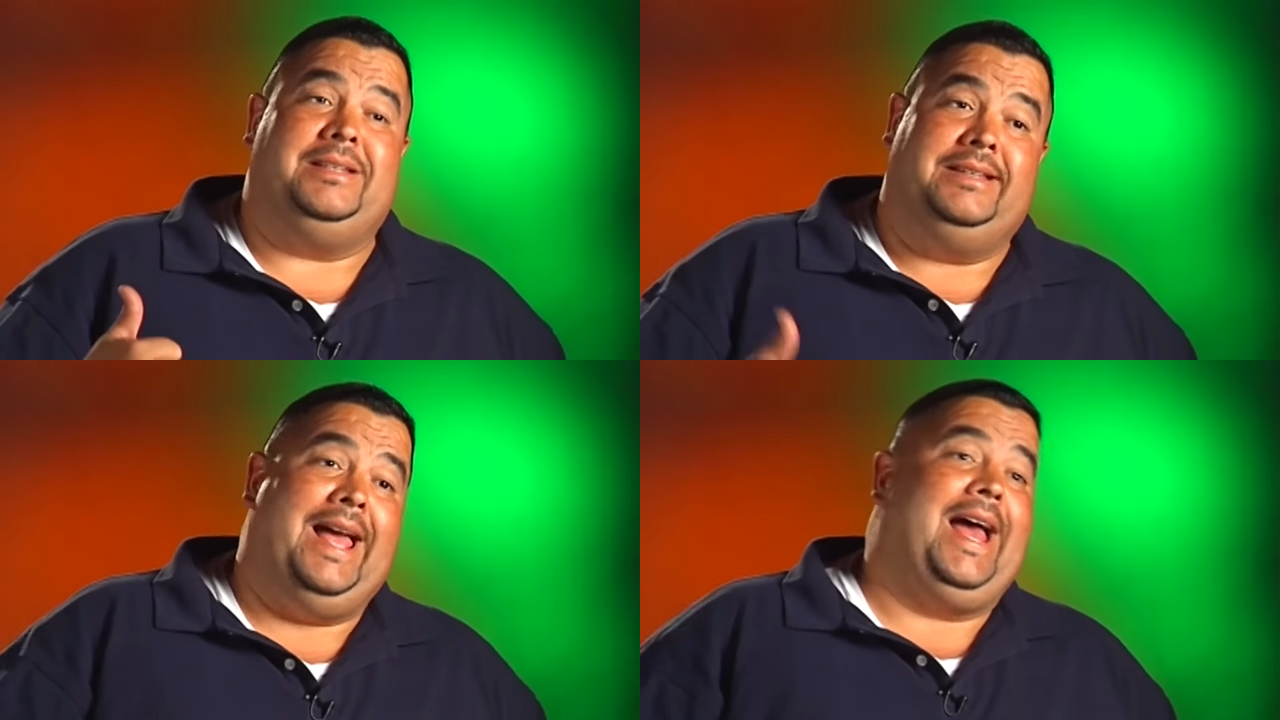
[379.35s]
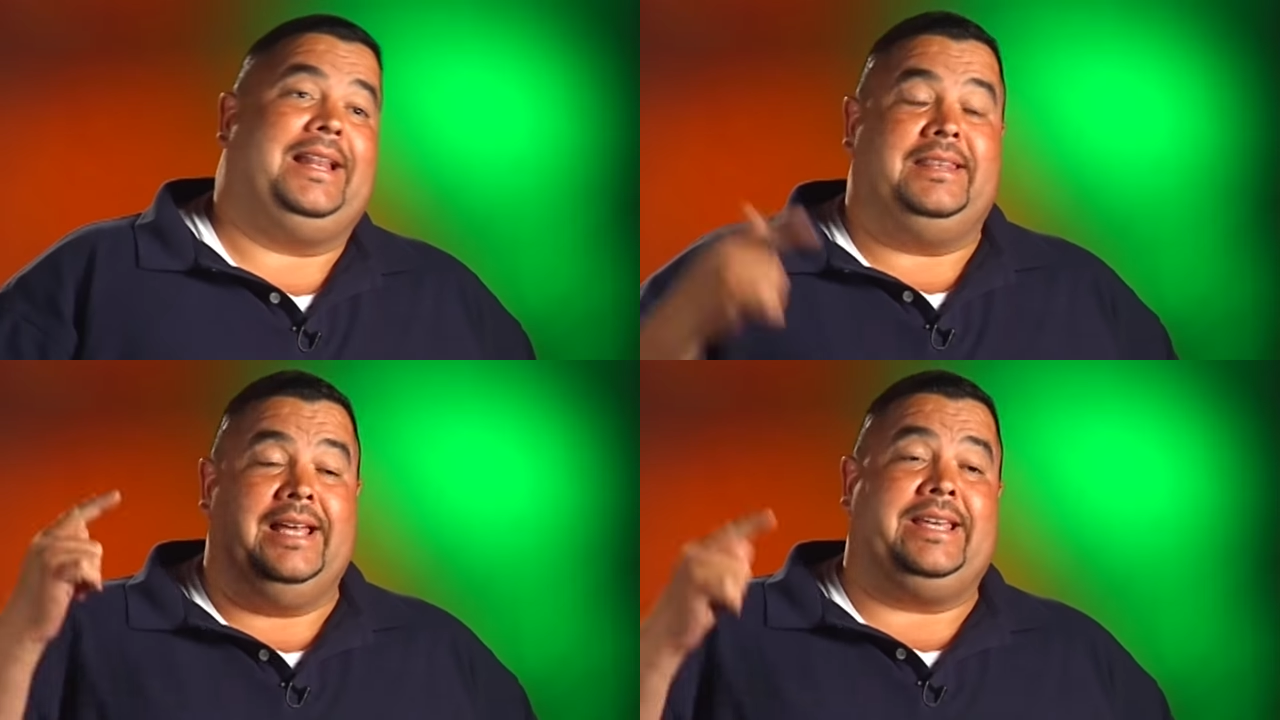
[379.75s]
me,
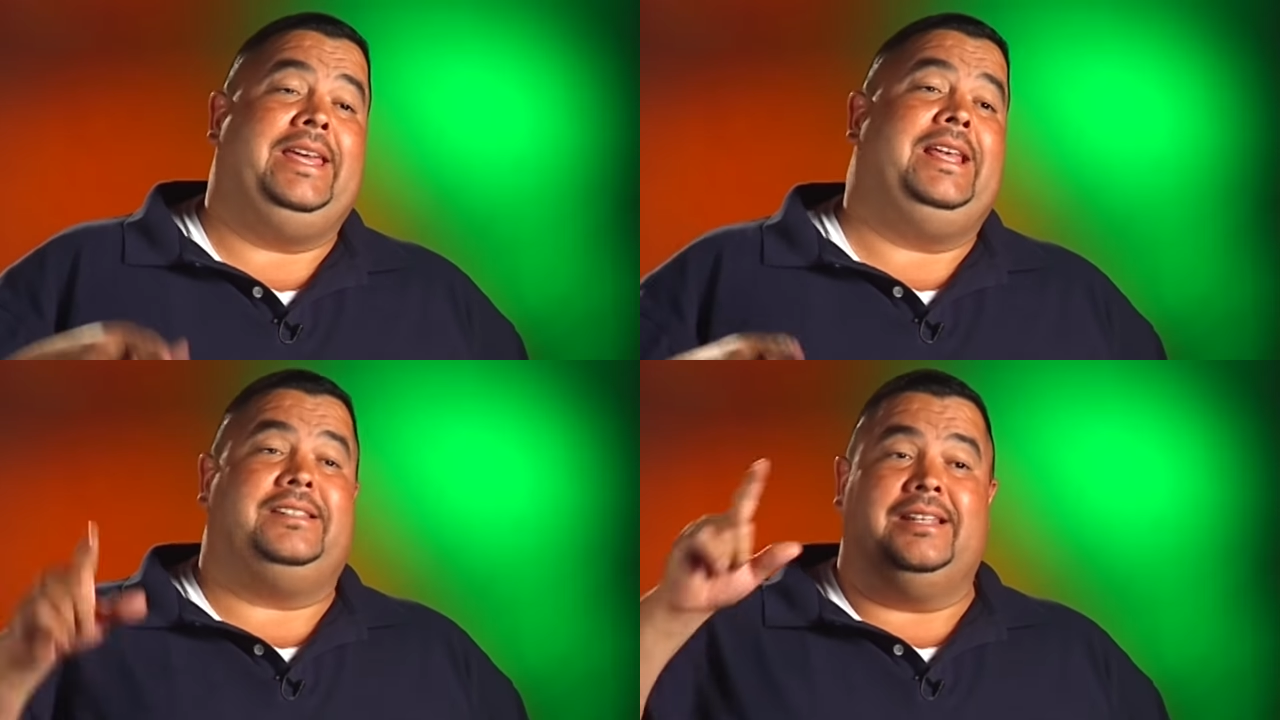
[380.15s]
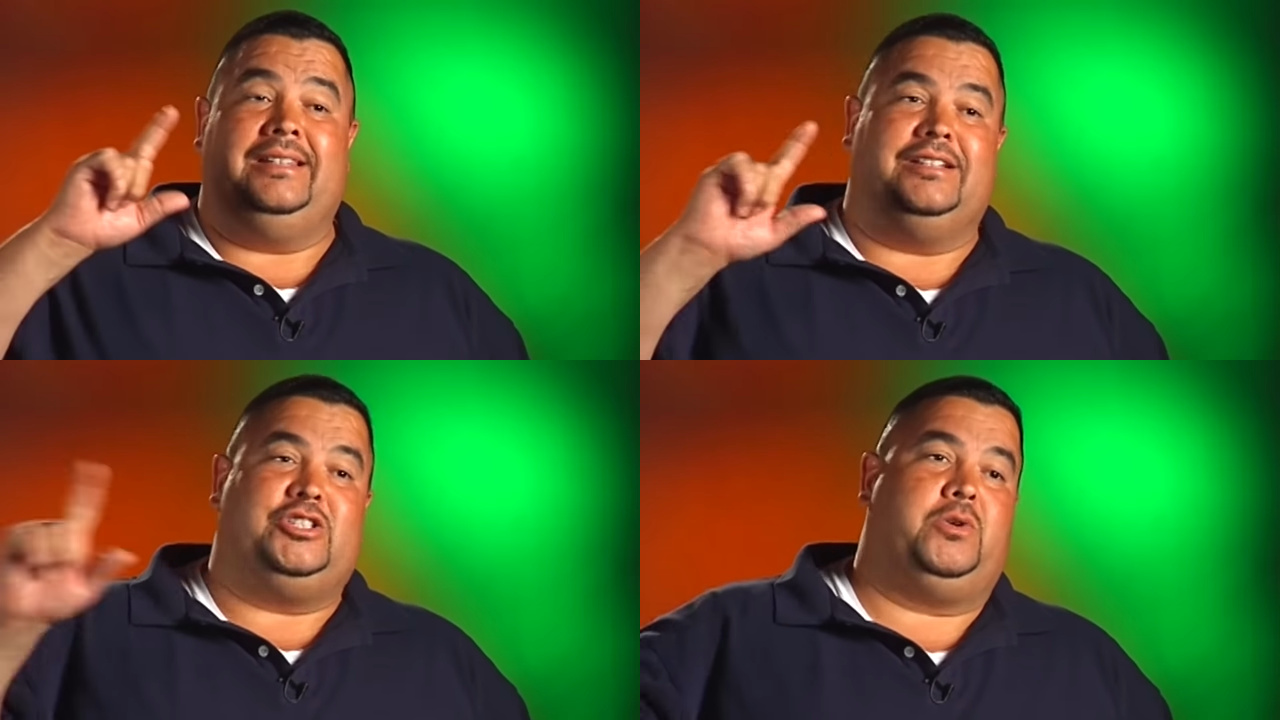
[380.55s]
Dad, the key's in
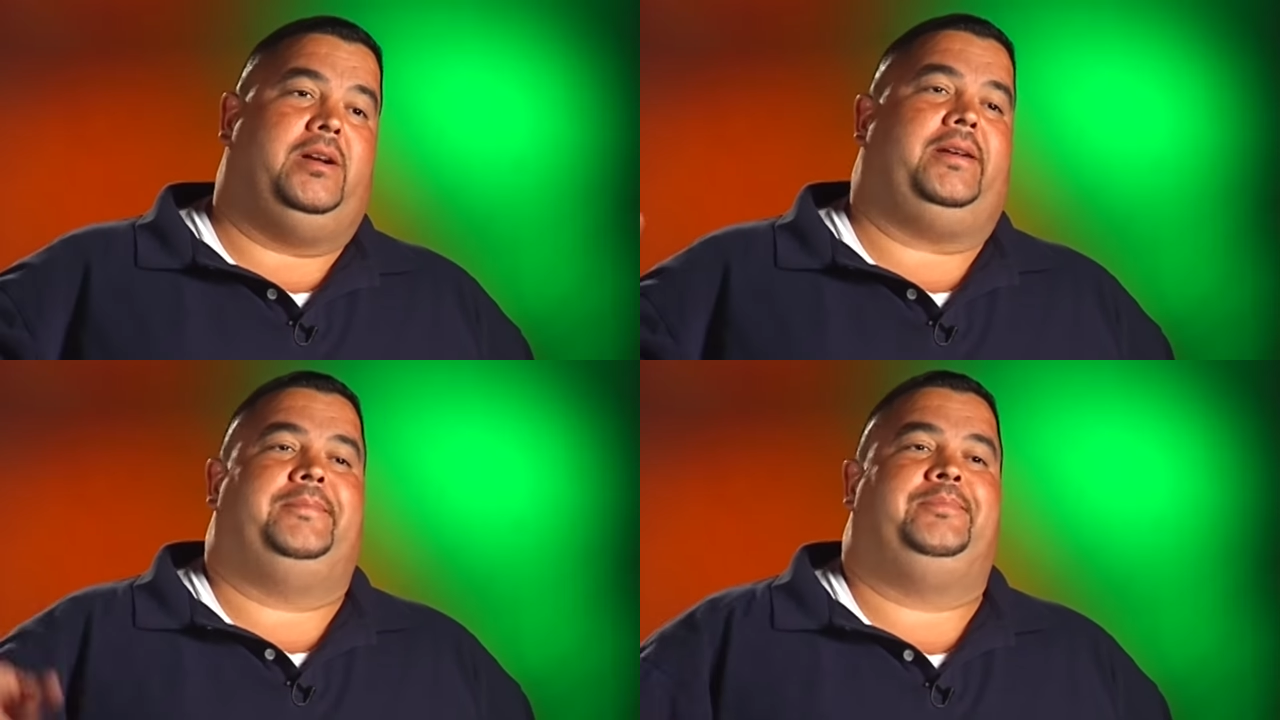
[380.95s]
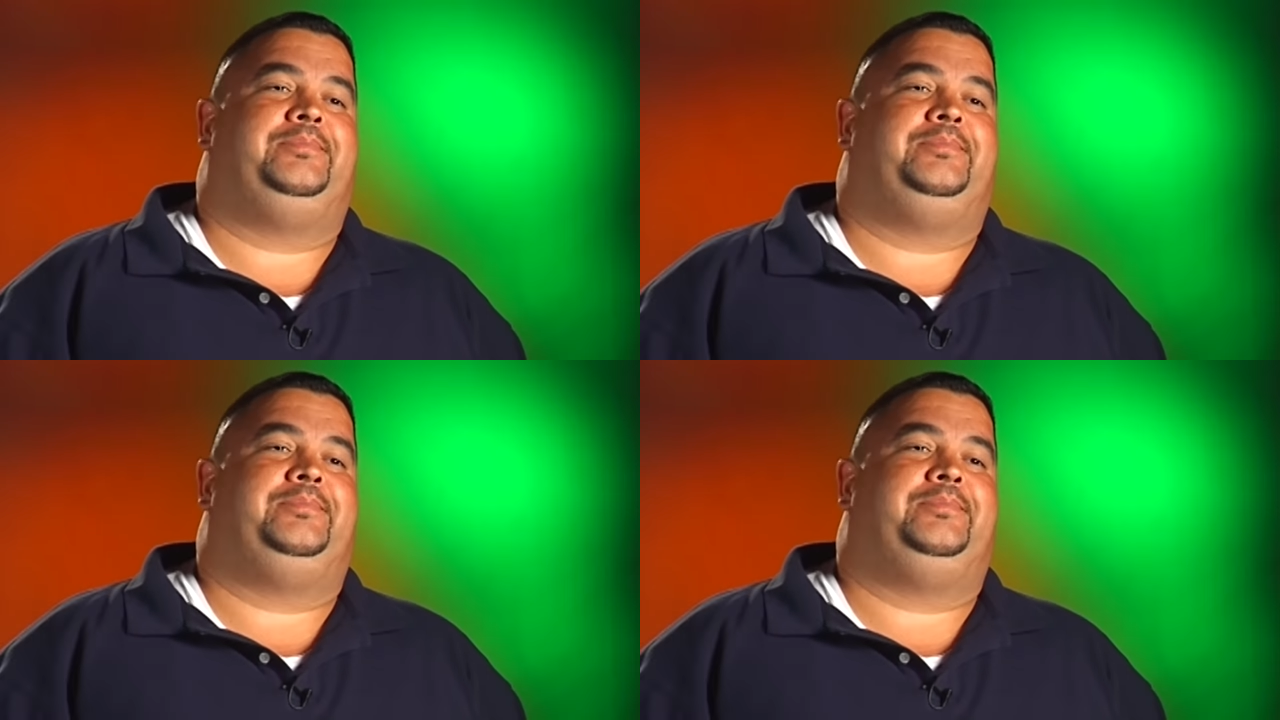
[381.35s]
the truck.